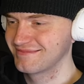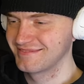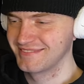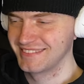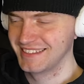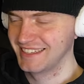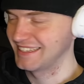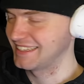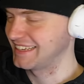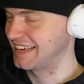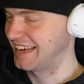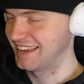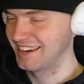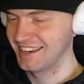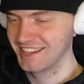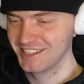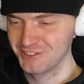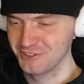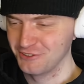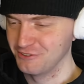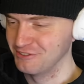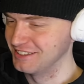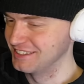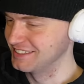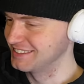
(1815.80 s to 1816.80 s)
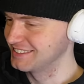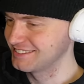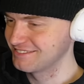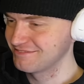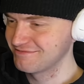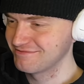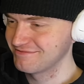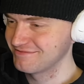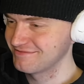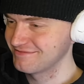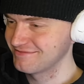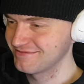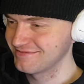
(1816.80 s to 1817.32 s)
He cannot do it.
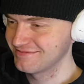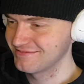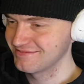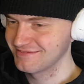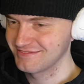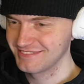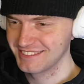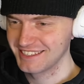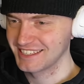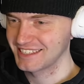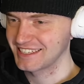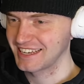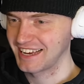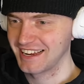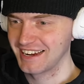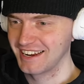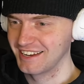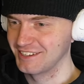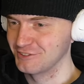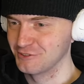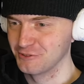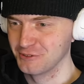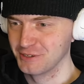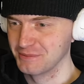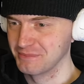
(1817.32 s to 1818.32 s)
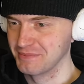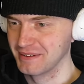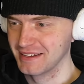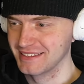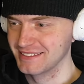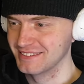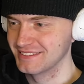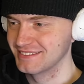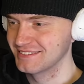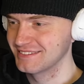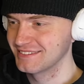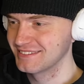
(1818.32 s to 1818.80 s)
He cannot do it, man.